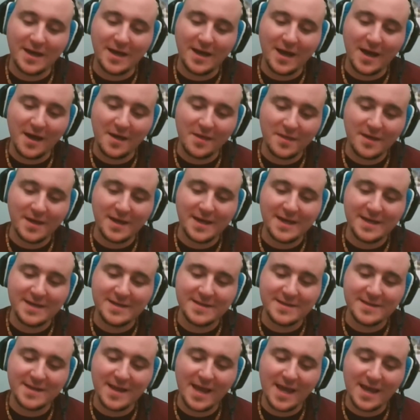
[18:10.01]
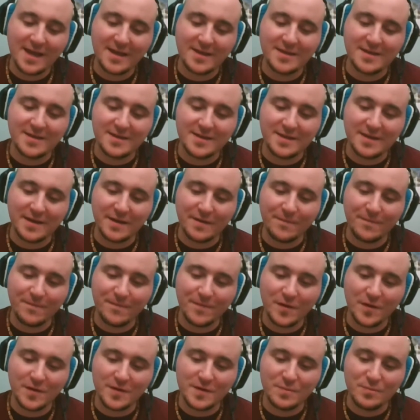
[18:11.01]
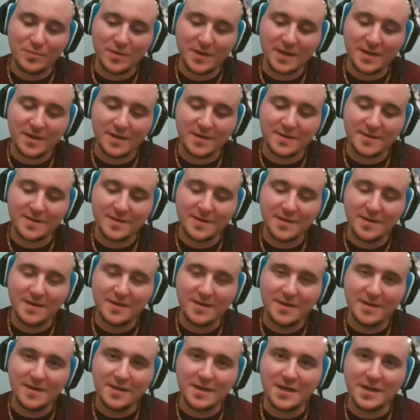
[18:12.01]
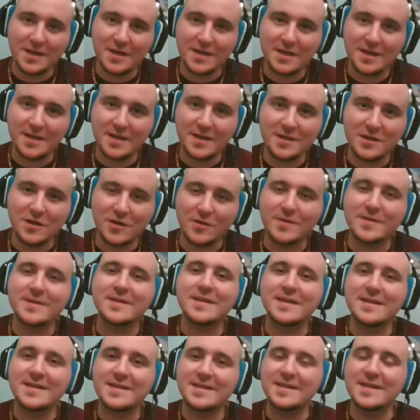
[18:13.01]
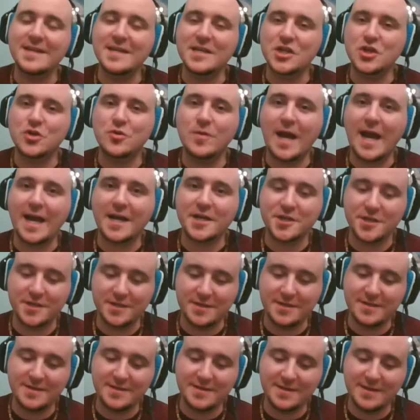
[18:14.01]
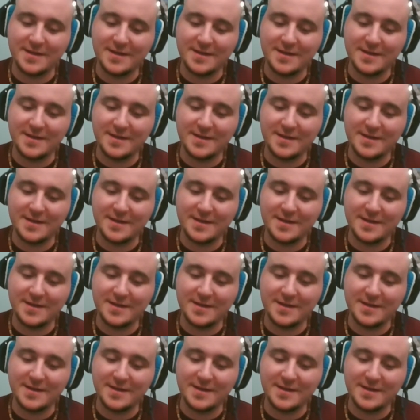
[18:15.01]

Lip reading: I think he's saying this thing first because it's the attraction. It's